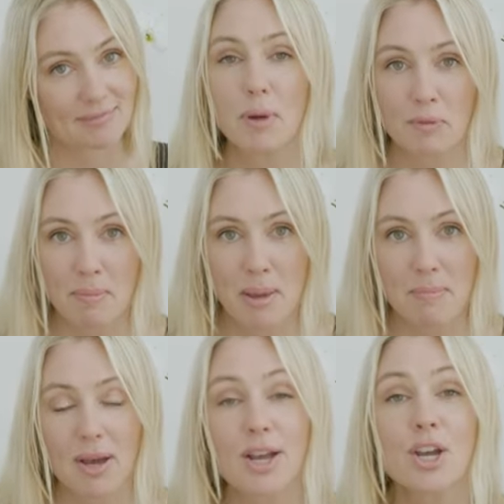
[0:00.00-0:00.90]
But
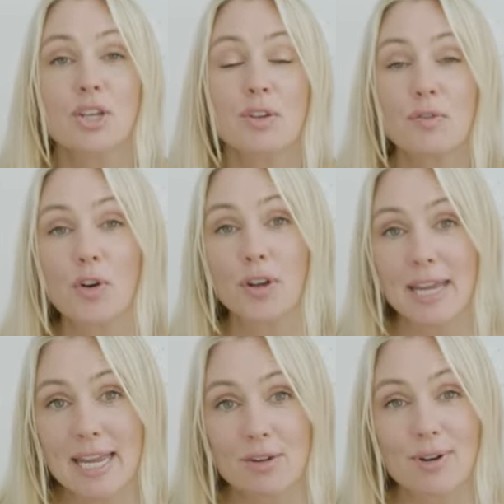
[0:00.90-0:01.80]
remember, you've got
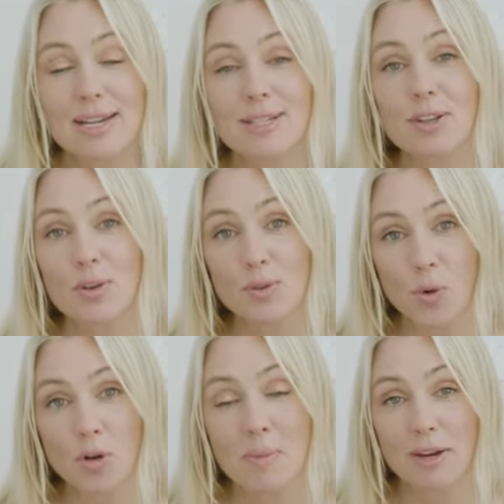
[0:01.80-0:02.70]
to increase those
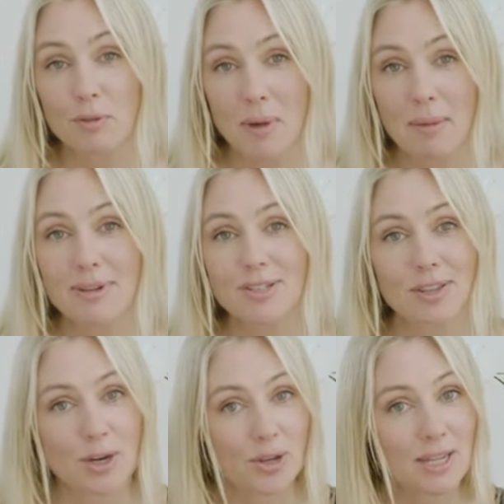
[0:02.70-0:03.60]
automatic repayments so
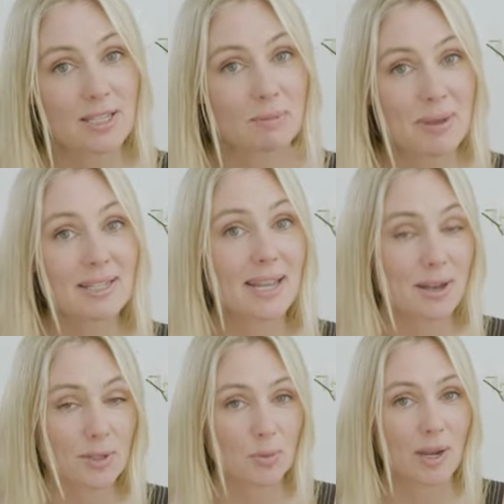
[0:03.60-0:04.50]
they don't get spent
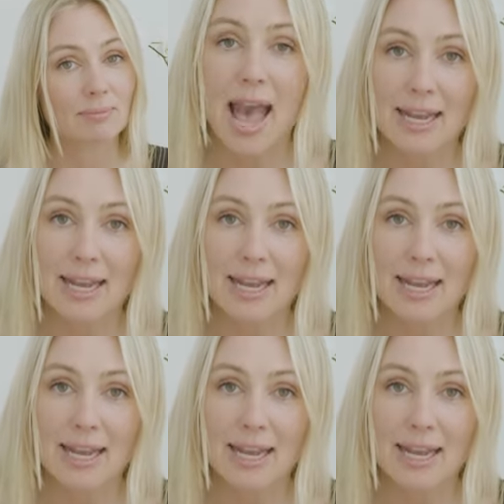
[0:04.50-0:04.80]
elsewhere.